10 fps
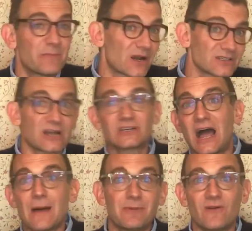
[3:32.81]
because on
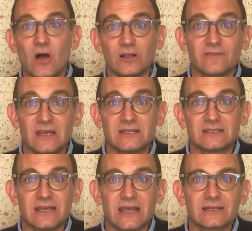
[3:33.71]
top of all of these
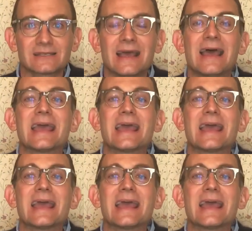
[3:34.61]
things,